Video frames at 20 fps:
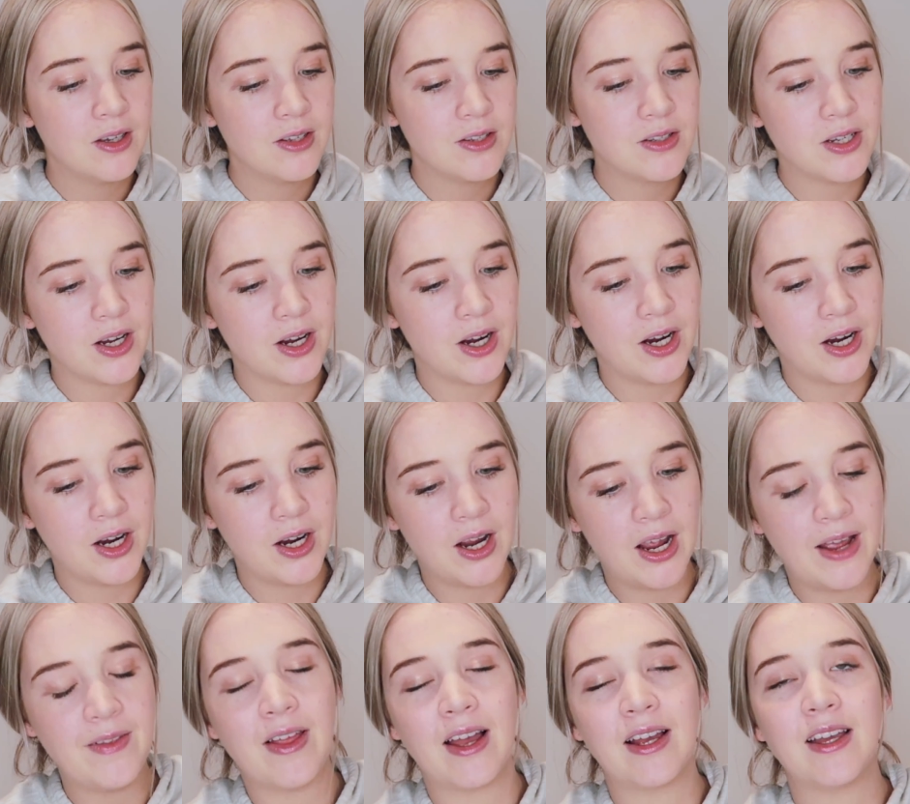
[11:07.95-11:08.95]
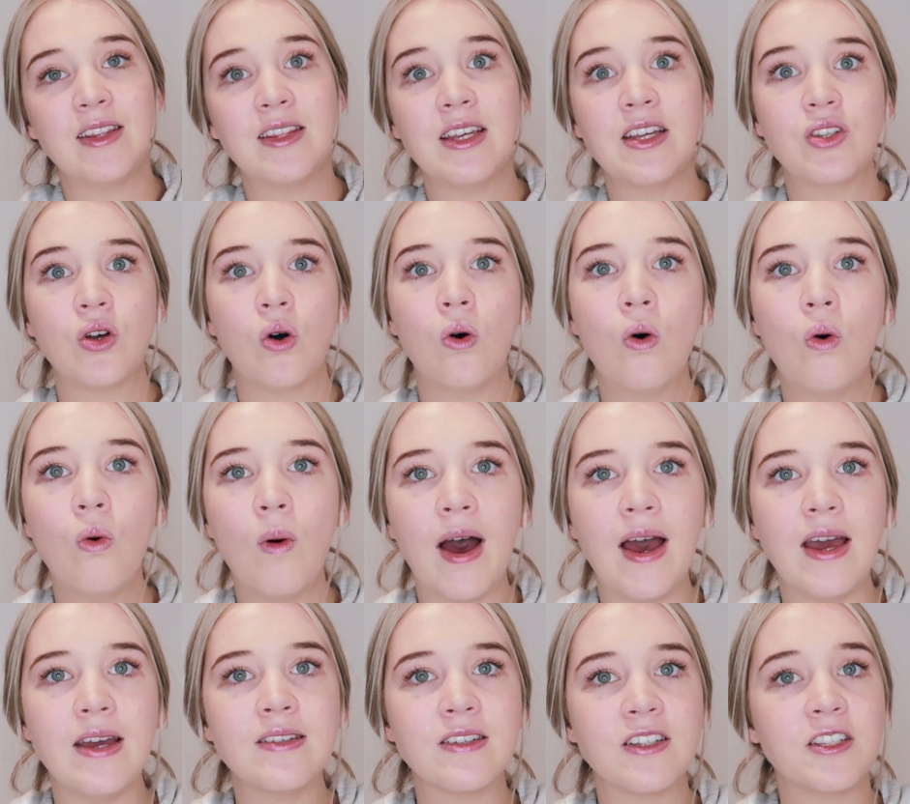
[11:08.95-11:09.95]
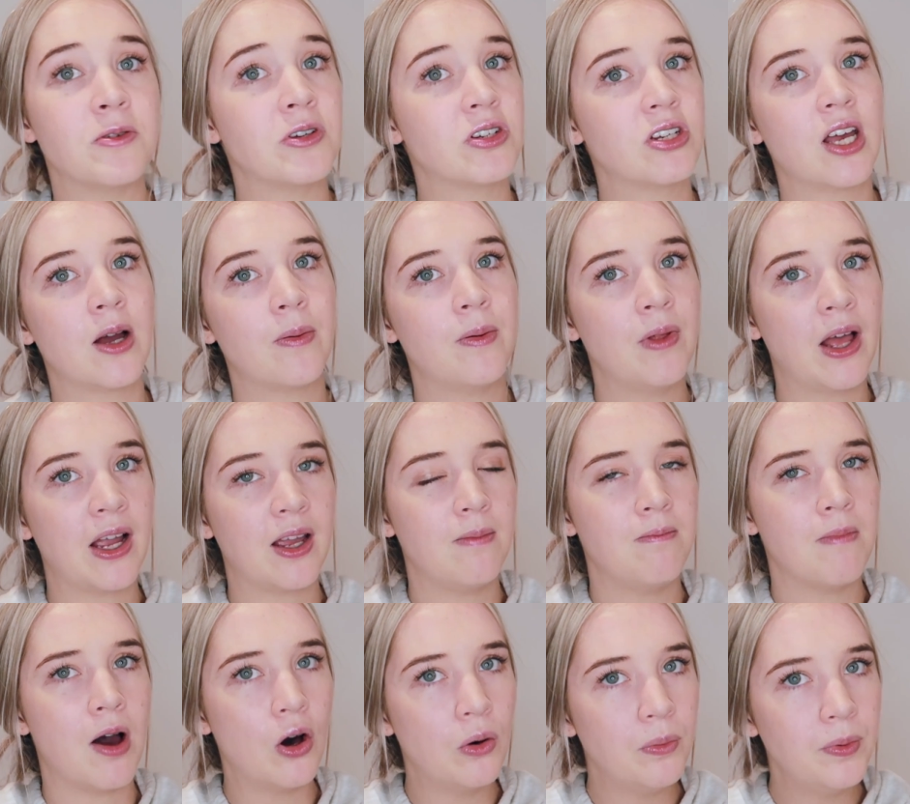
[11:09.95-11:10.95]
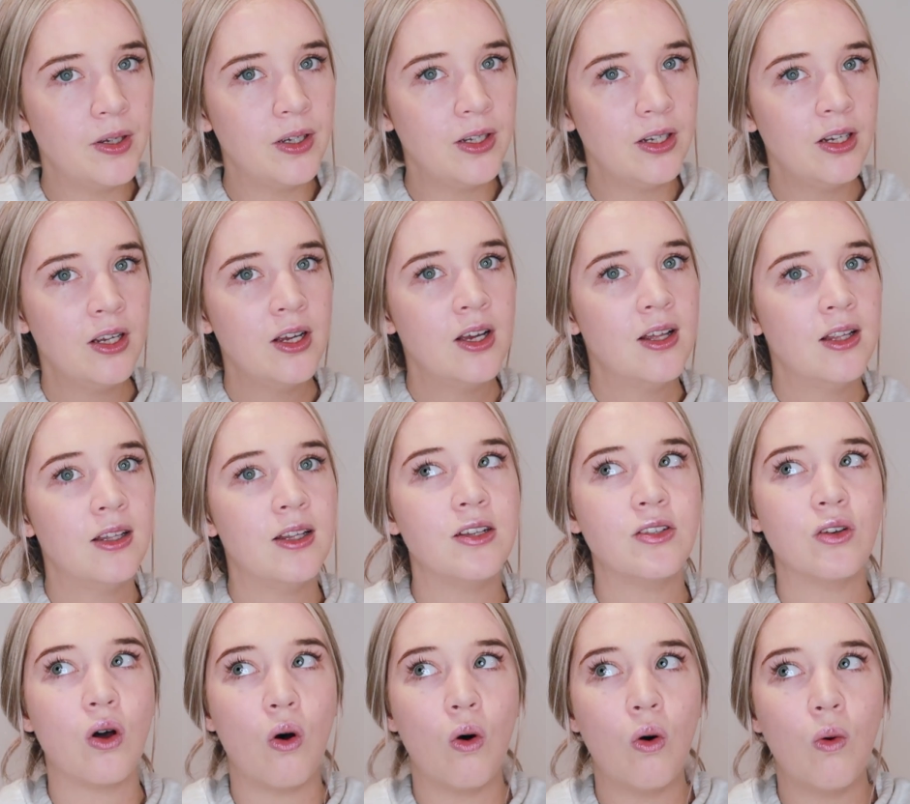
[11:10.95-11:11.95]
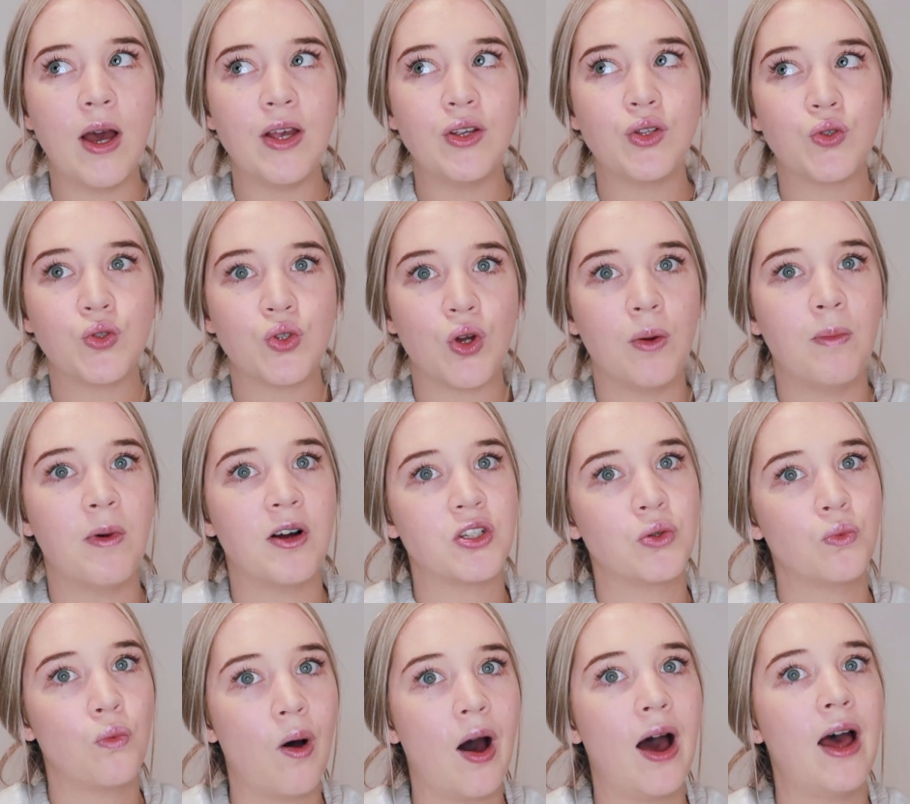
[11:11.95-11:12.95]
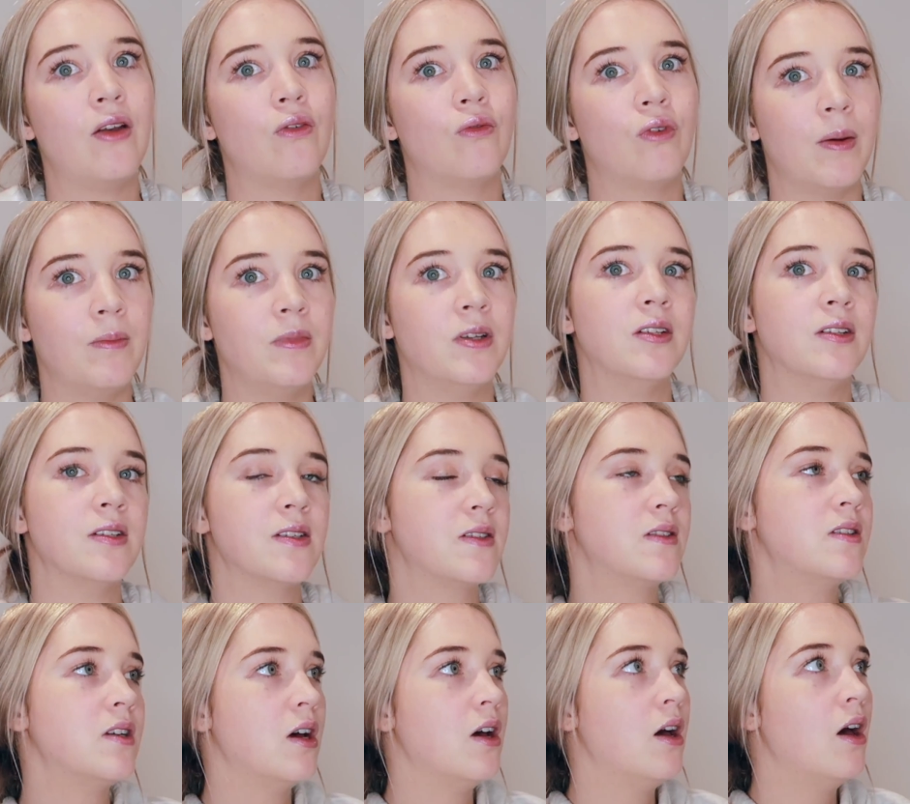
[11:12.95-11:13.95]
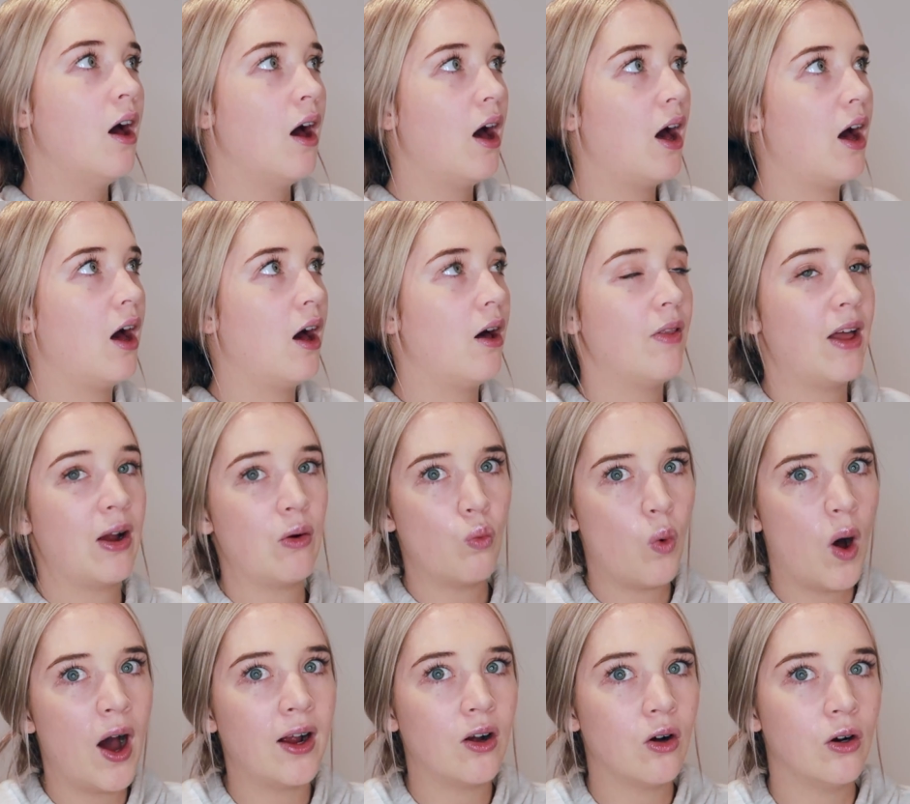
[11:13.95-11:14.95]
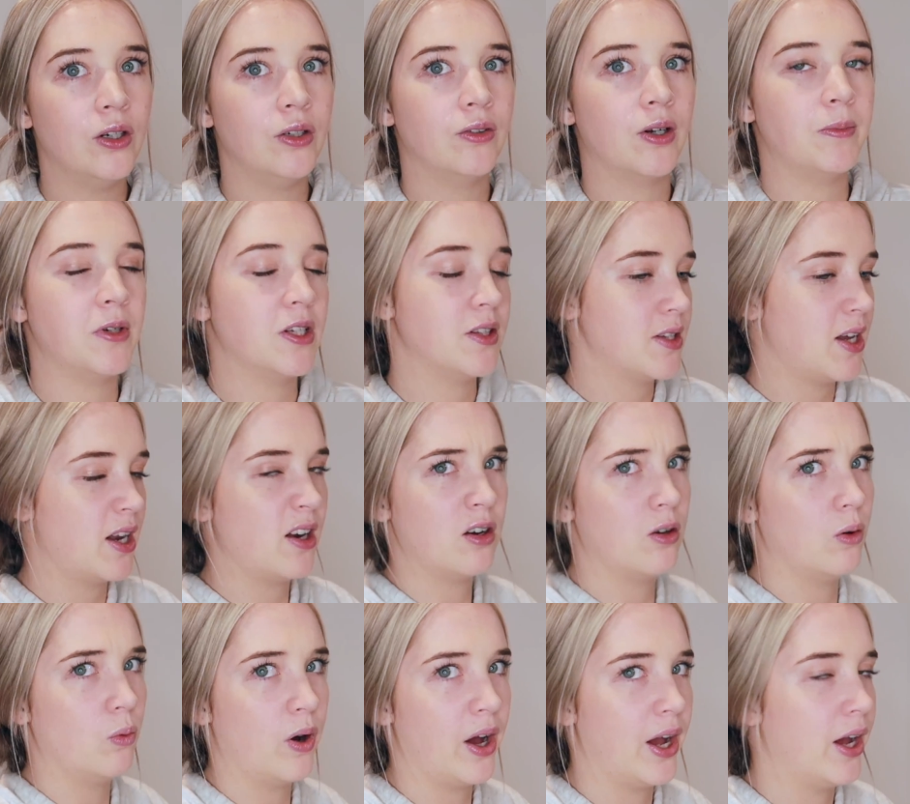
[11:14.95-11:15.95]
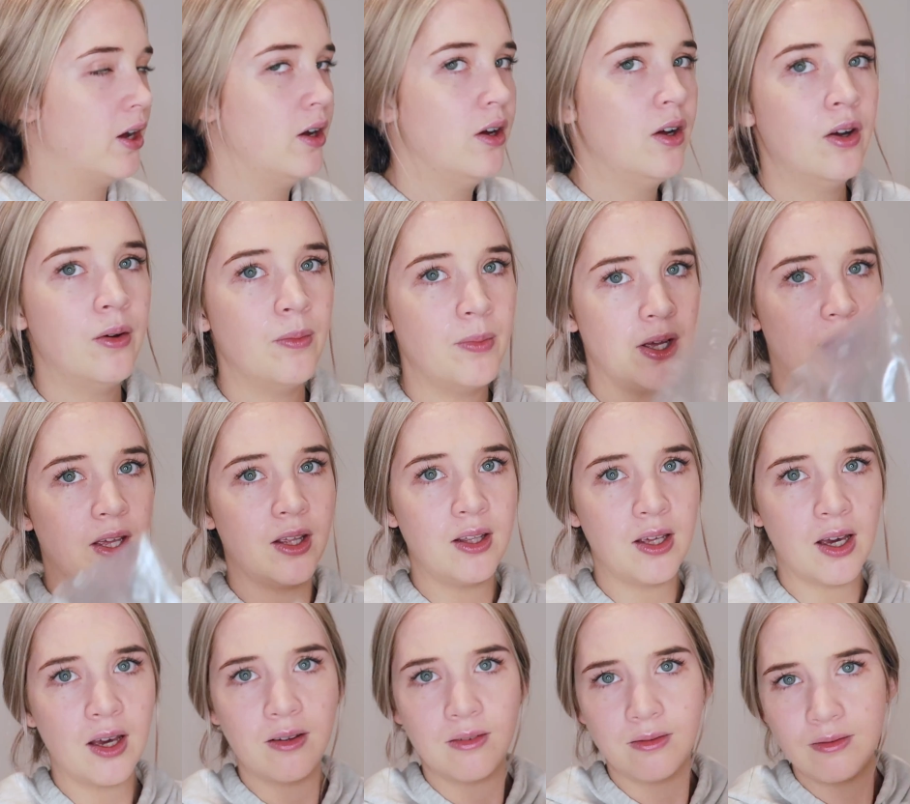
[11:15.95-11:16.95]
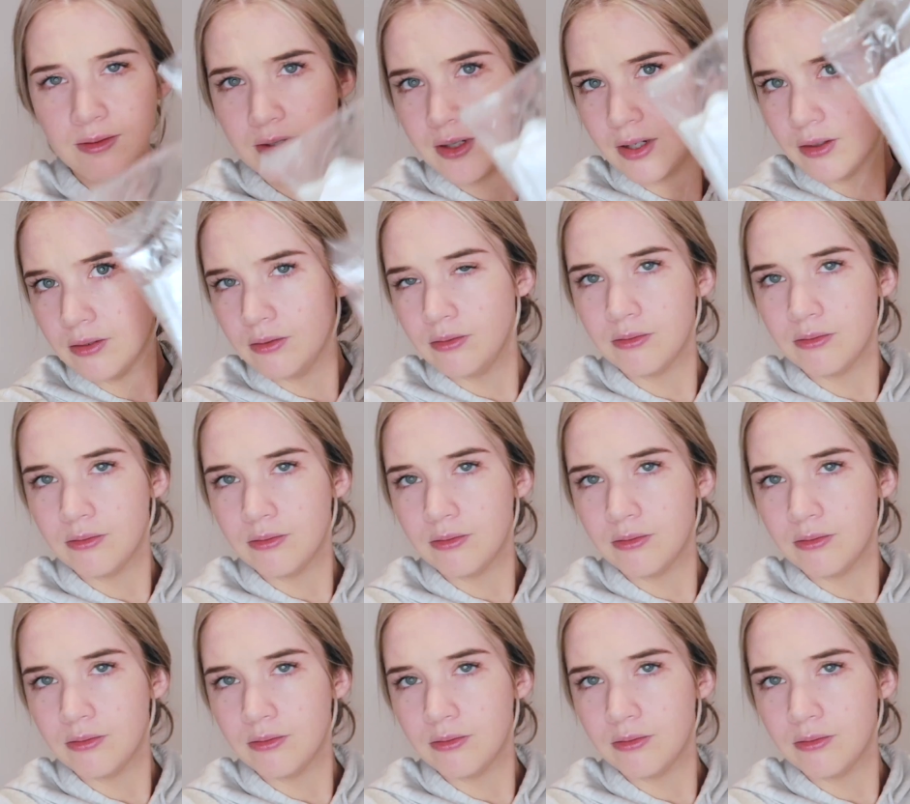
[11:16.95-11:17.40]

So, and like there's always, especially like in like Melbourne, there's always so much white remnants, like white cotton remnants. I don't know why, but yeah, so